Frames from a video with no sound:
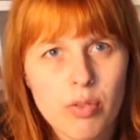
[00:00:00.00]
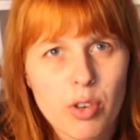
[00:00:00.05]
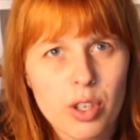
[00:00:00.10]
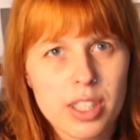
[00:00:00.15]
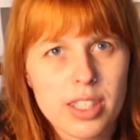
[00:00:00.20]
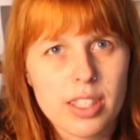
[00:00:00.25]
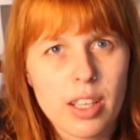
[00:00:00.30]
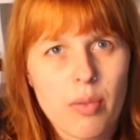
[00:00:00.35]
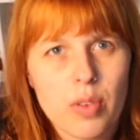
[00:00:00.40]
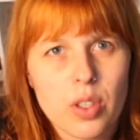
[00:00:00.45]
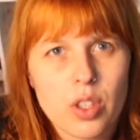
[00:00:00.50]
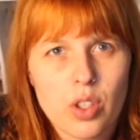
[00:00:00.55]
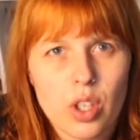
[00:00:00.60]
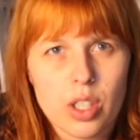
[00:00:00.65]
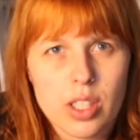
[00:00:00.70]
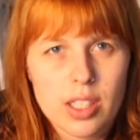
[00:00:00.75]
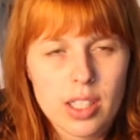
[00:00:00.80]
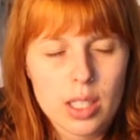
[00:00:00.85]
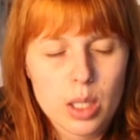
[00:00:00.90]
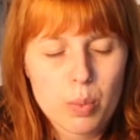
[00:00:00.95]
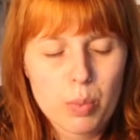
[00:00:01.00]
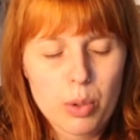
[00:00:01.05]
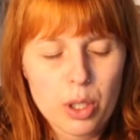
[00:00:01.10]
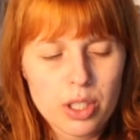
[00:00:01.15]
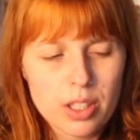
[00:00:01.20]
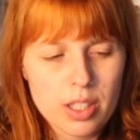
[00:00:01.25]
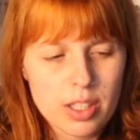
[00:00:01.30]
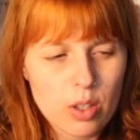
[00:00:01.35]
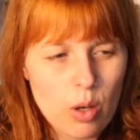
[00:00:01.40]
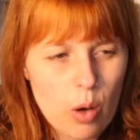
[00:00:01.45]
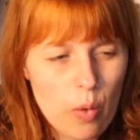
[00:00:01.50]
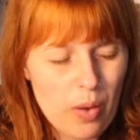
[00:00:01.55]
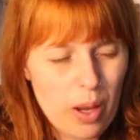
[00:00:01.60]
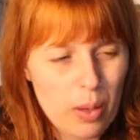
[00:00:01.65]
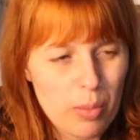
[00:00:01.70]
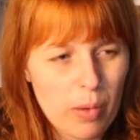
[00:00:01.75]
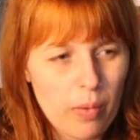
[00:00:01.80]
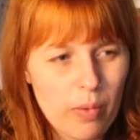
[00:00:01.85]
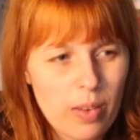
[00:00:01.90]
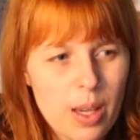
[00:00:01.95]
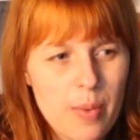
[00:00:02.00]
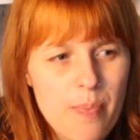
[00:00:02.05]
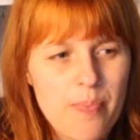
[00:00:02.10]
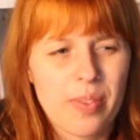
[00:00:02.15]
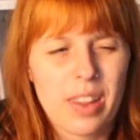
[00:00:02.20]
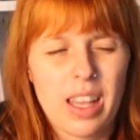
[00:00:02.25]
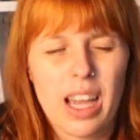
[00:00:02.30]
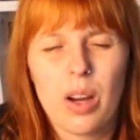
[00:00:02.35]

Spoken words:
47.6% of ABV,